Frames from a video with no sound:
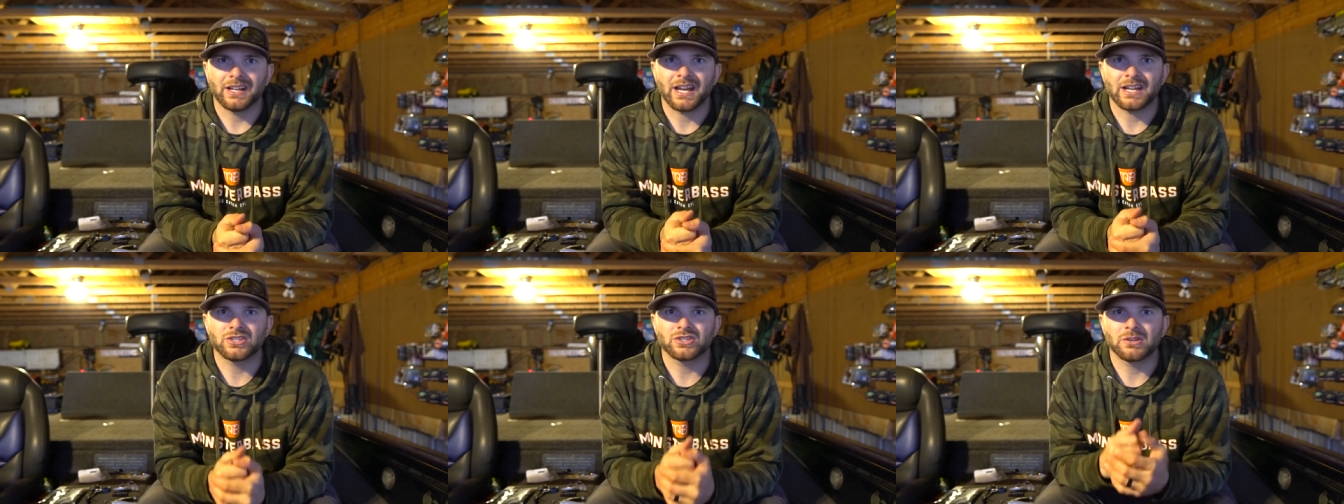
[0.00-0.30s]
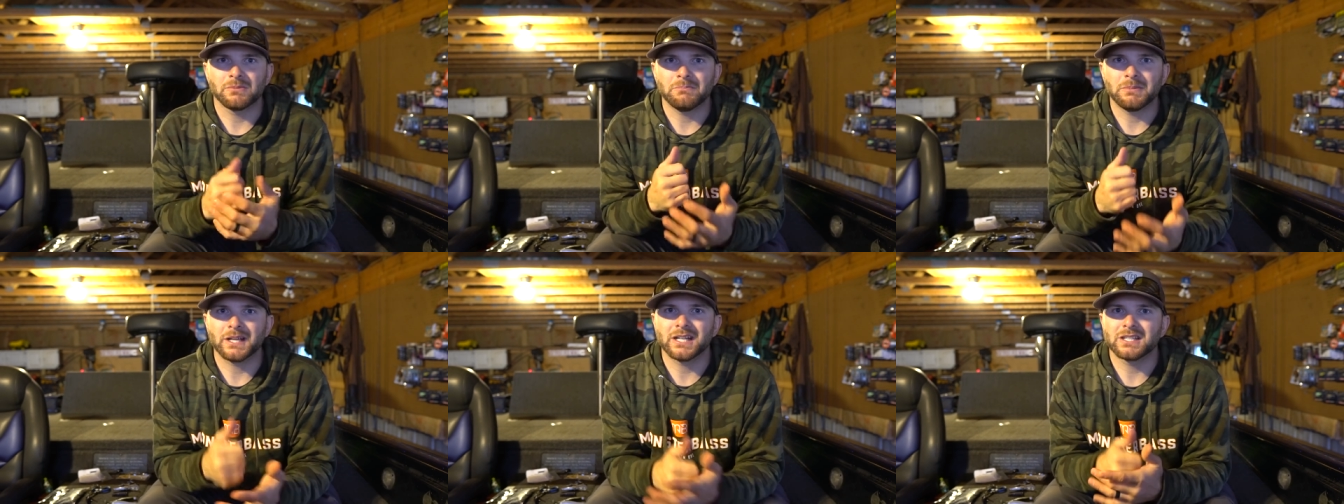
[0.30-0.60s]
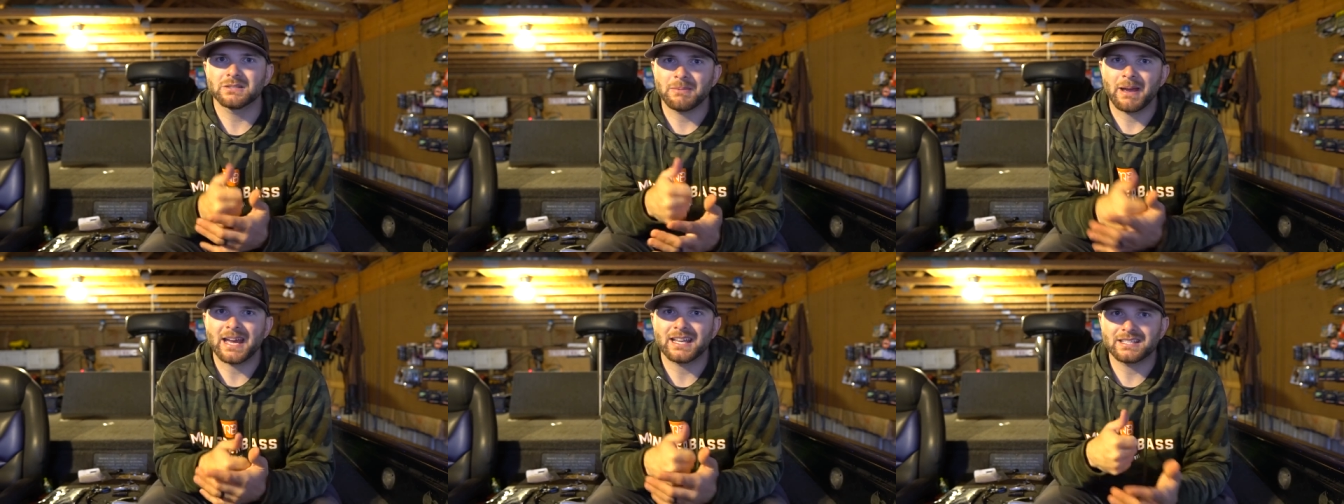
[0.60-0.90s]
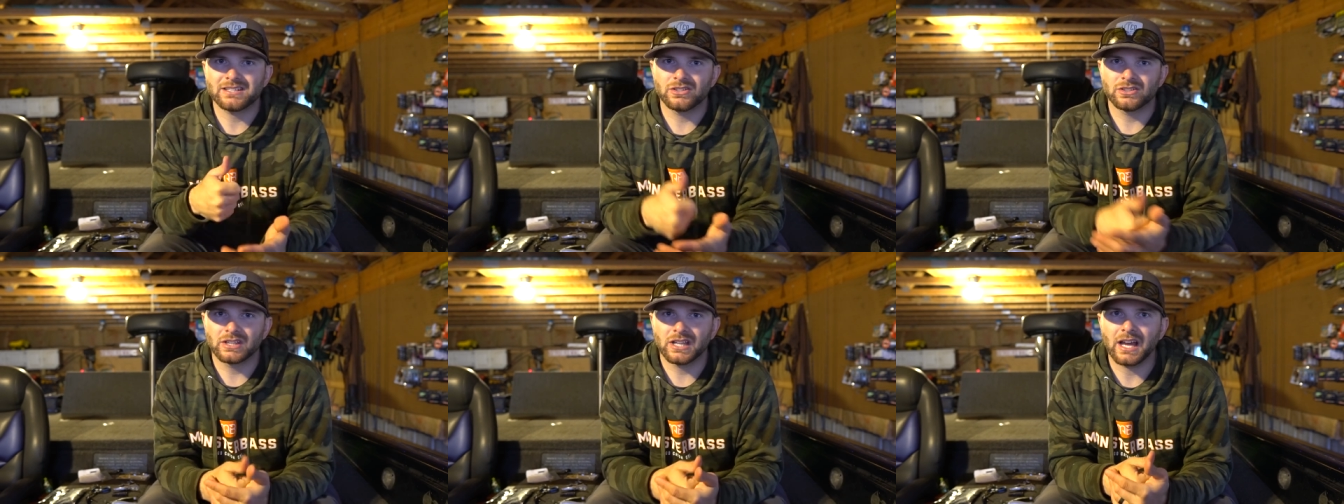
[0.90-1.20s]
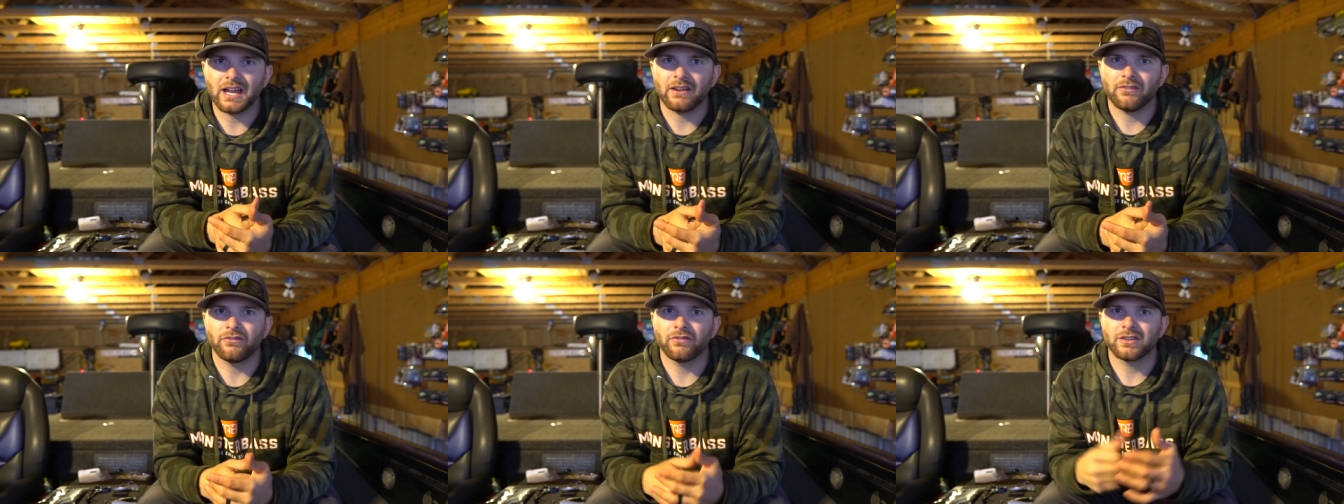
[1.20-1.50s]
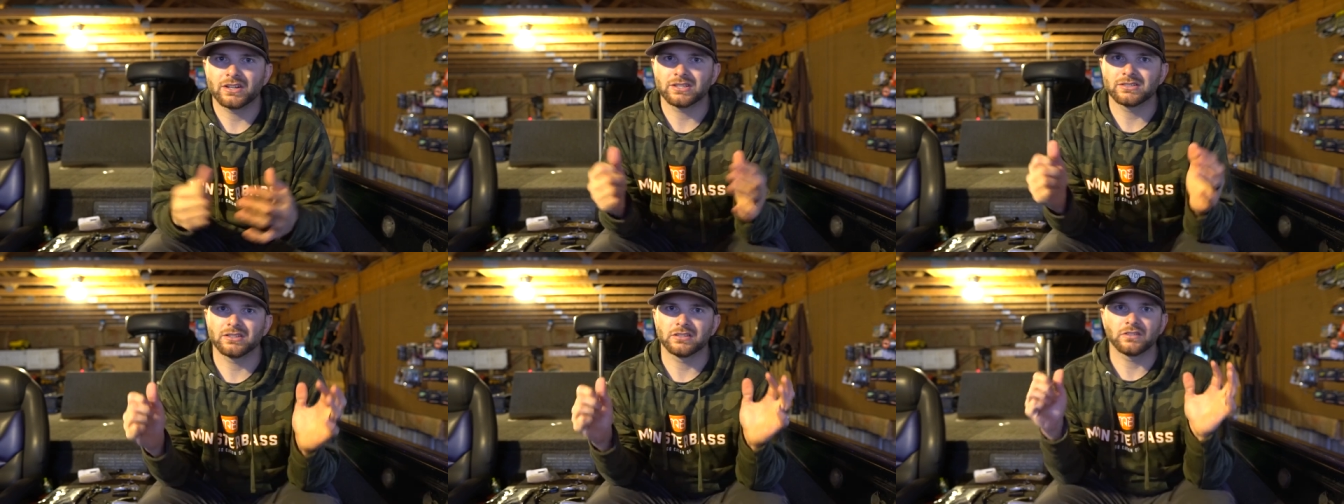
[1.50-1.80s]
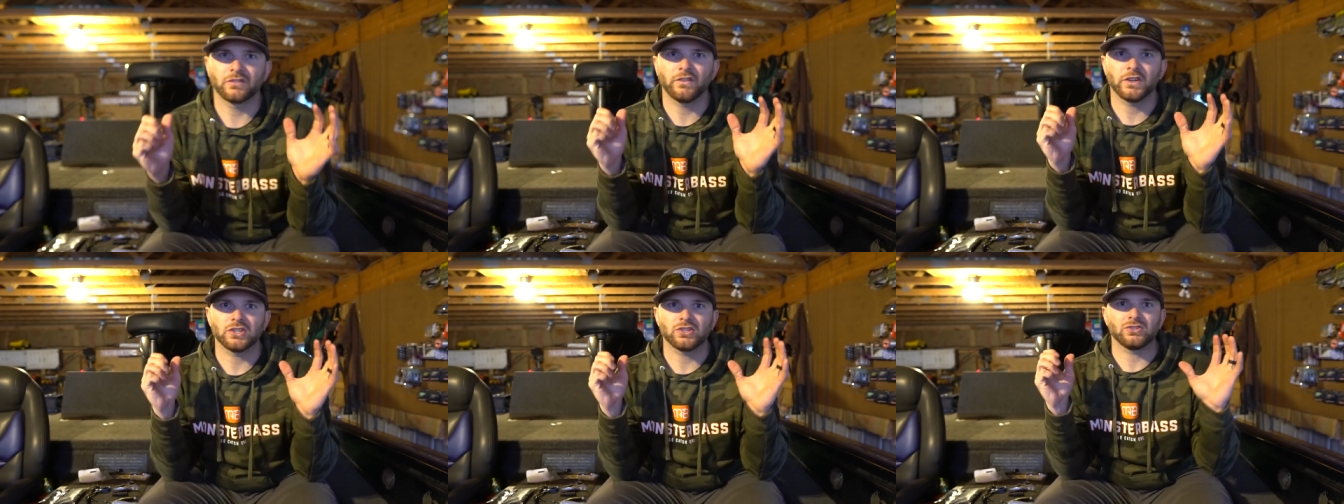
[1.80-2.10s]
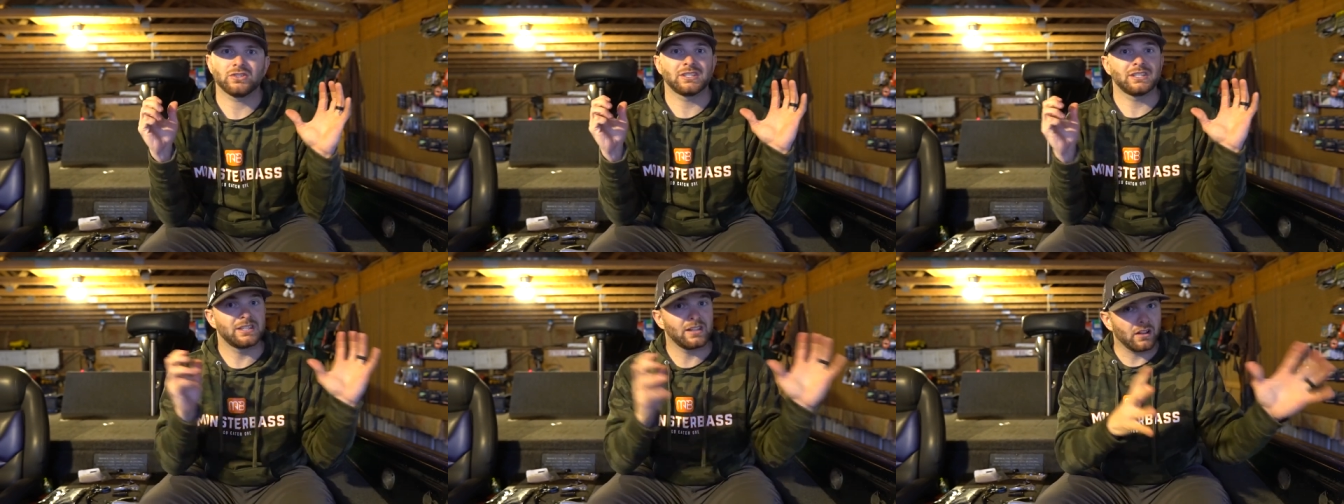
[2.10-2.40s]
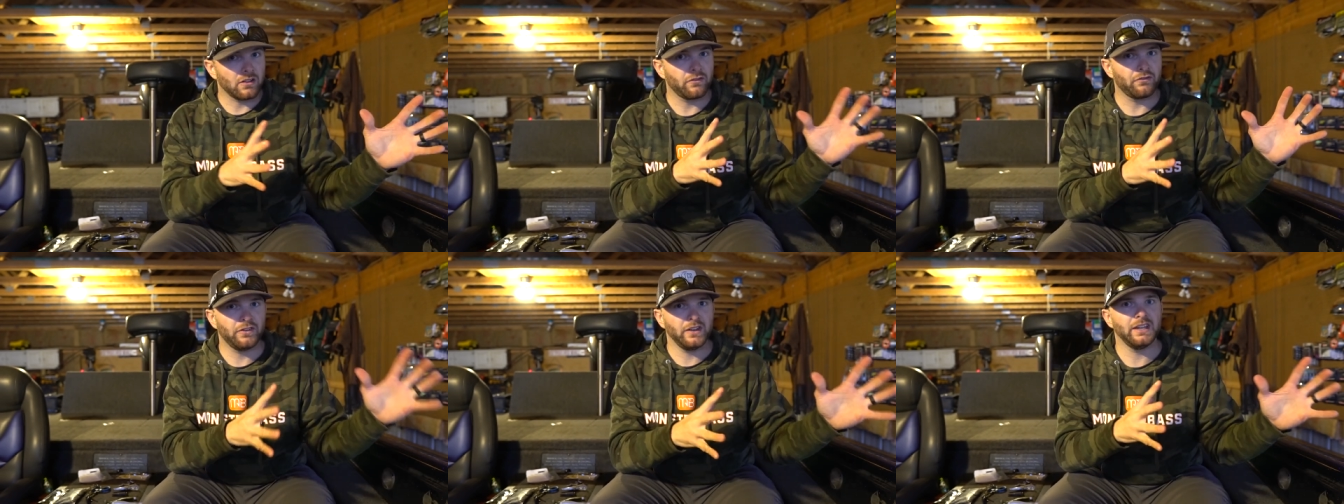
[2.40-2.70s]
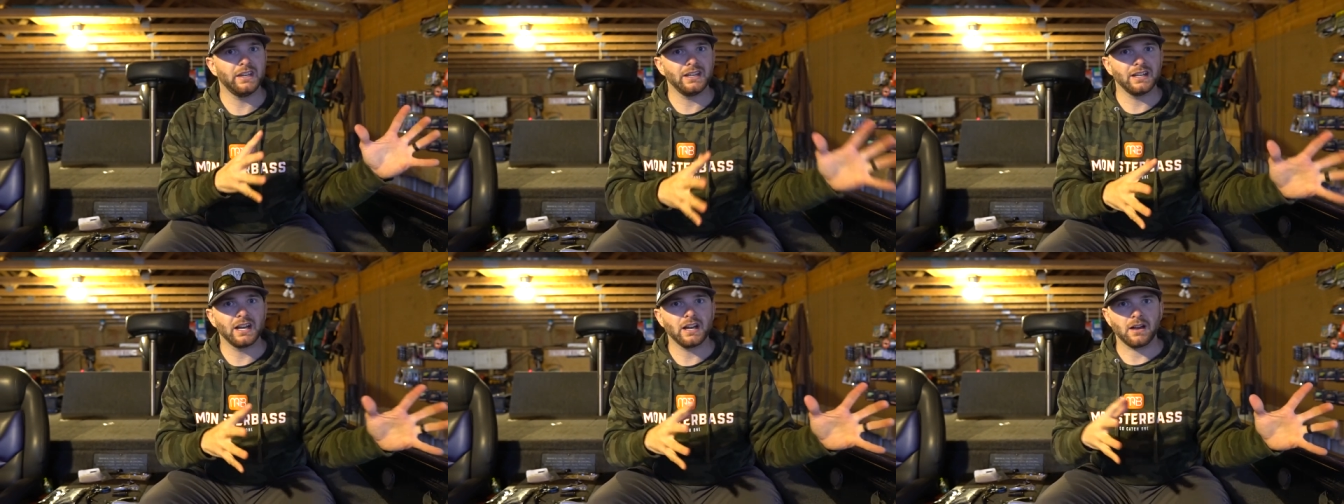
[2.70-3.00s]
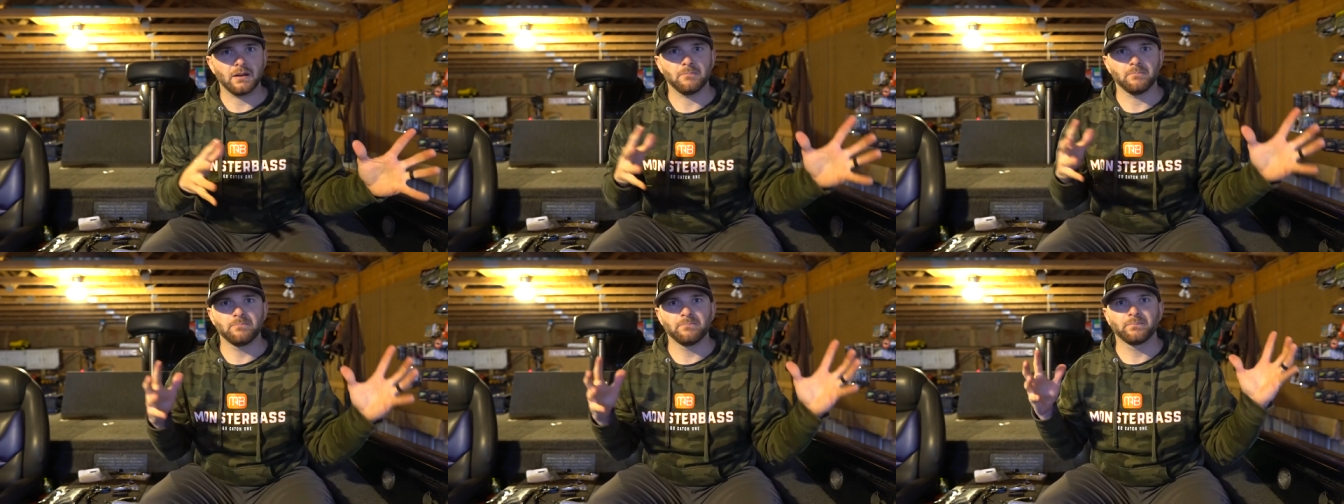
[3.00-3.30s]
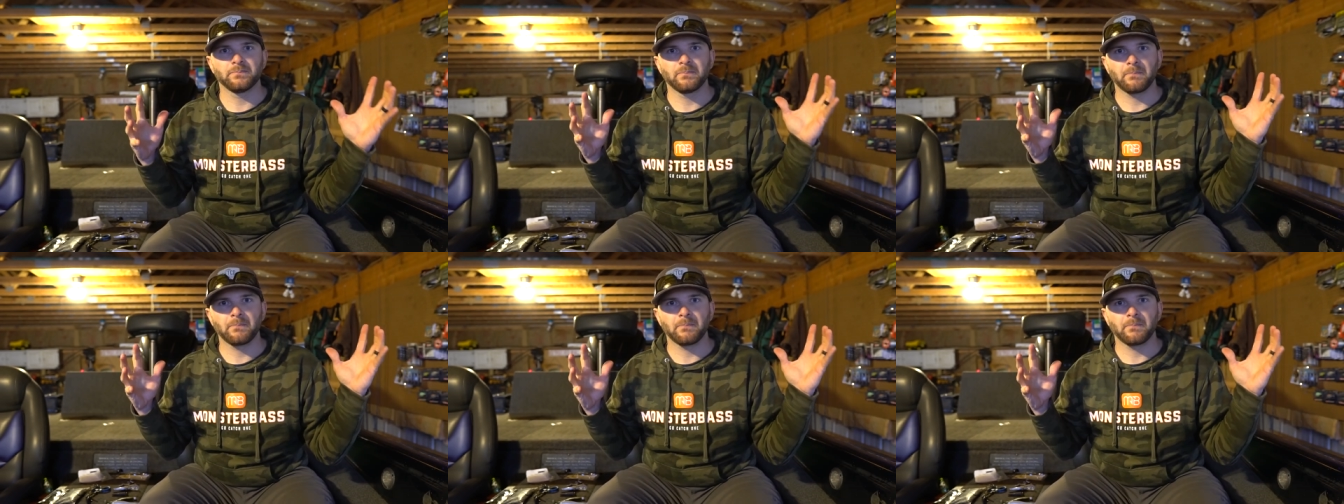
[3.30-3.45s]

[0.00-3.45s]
catch the biggest bass of your life because those fish are still feeding up,